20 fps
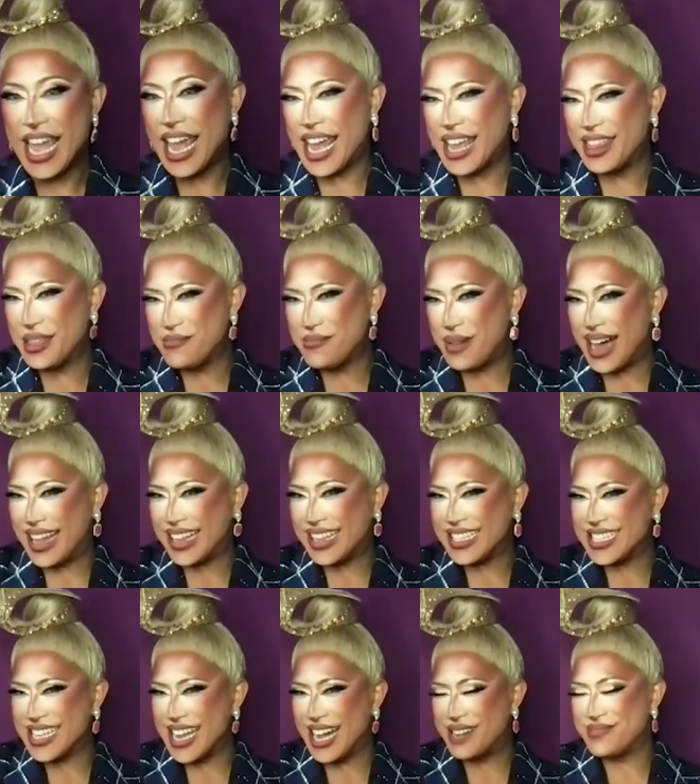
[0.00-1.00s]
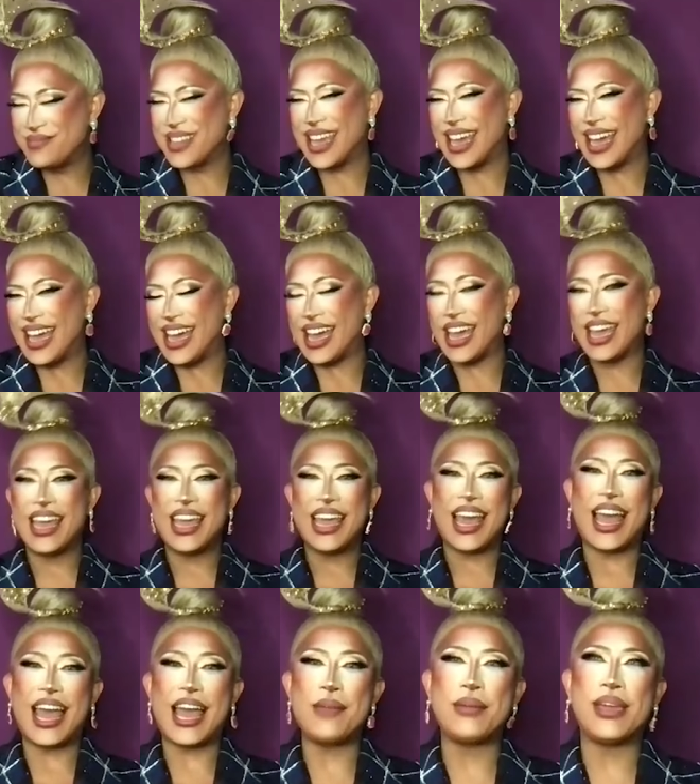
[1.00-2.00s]
In the bathtub, yeah.
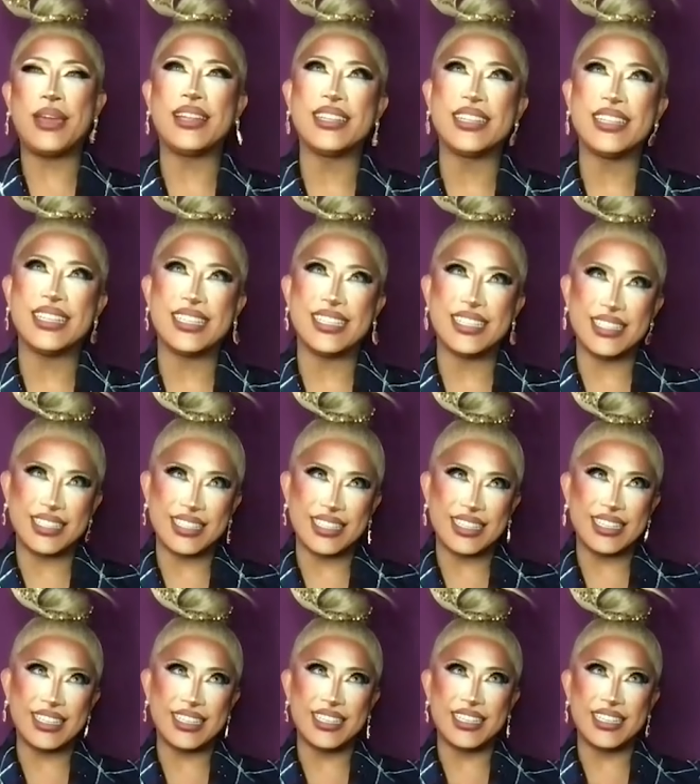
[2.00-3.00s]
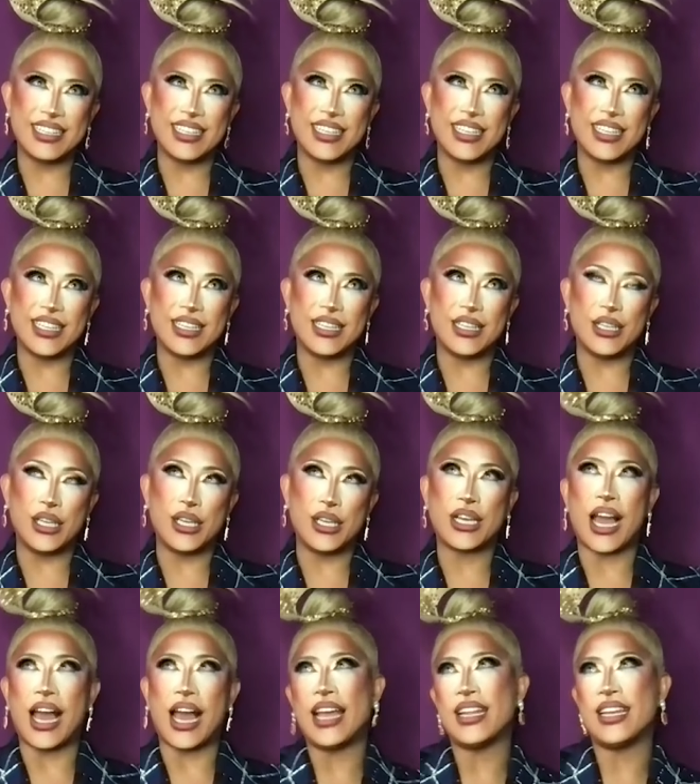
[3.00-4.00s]
I mean, you
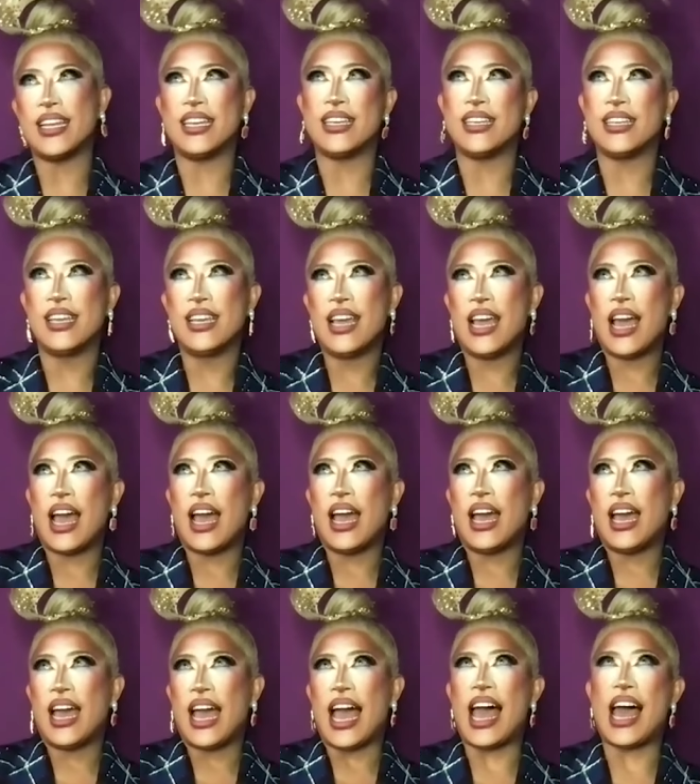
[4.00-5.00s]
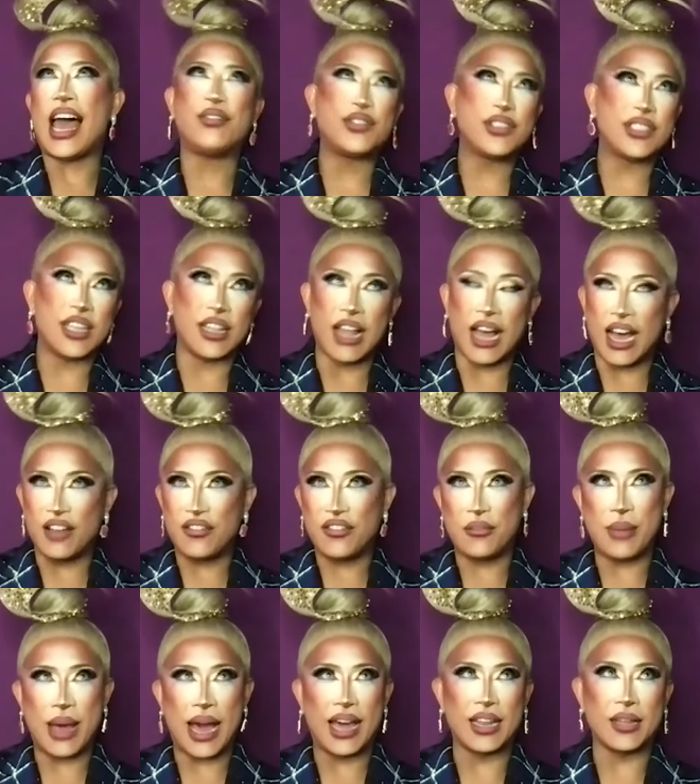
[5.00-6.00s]
kind of have to laugh
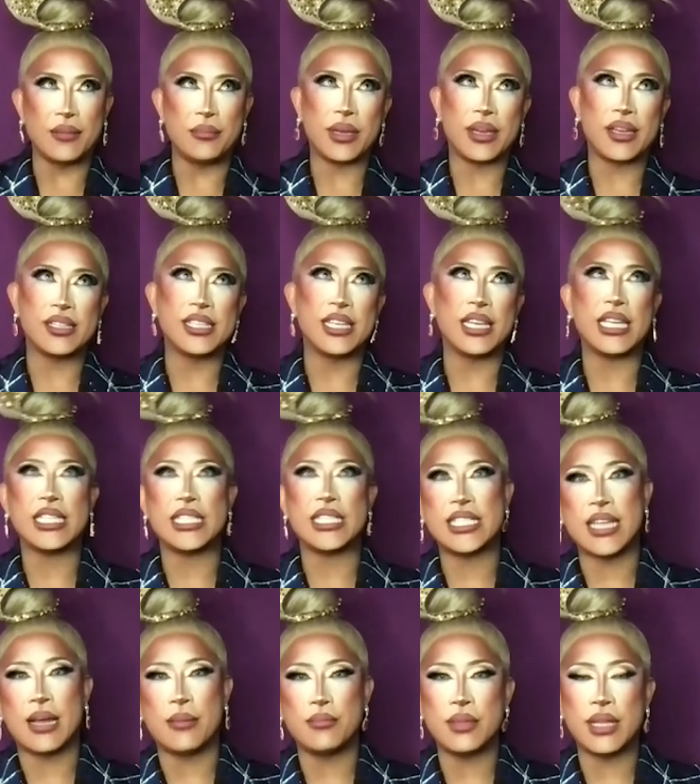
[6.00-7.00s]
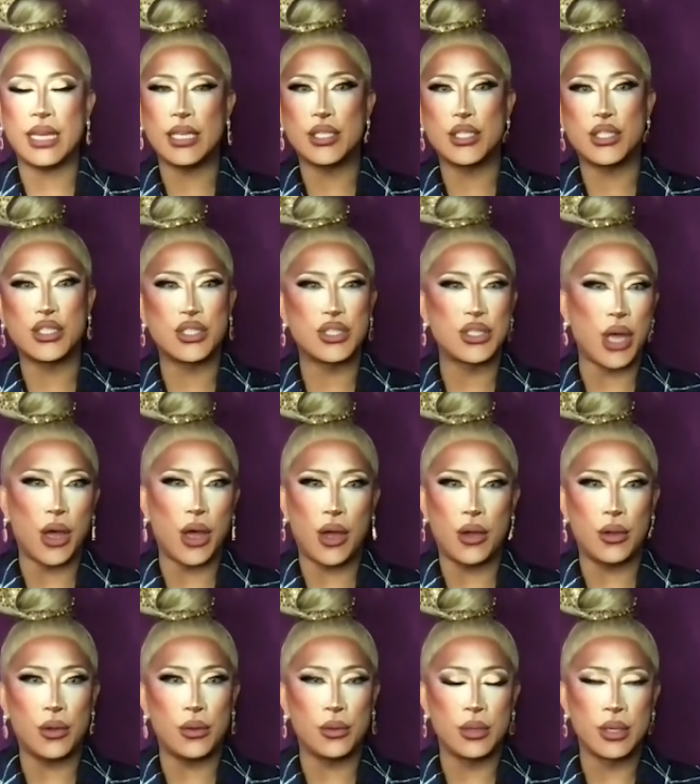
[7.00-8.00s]
about it because it's something
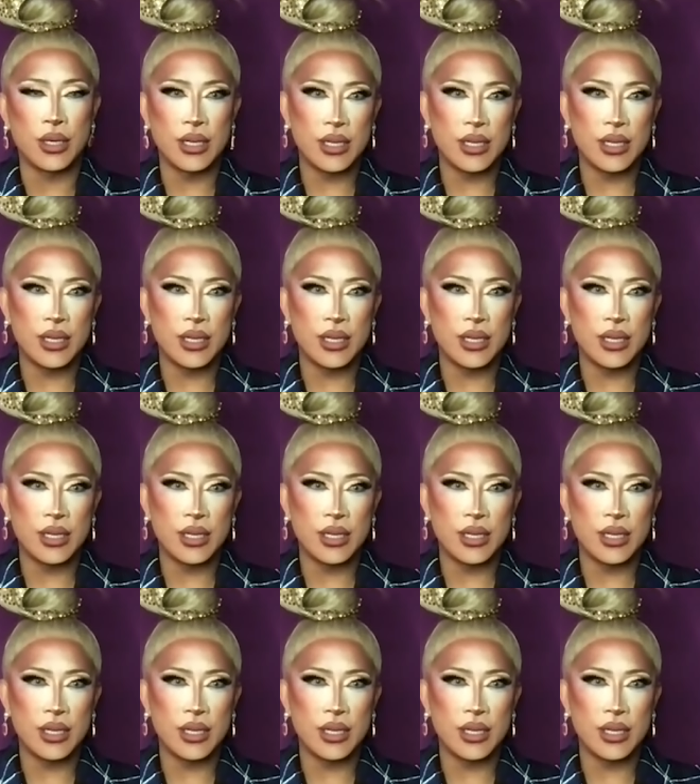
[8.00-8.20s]
so